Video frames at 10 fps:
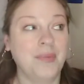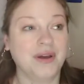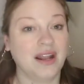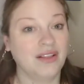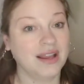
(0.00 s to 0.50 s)

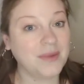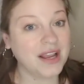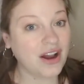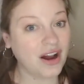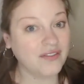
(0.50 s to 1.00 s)
but I like
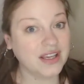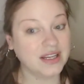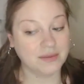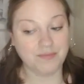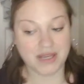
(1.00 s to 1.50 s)
my coffee
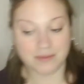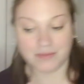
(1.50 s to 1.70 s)
in a big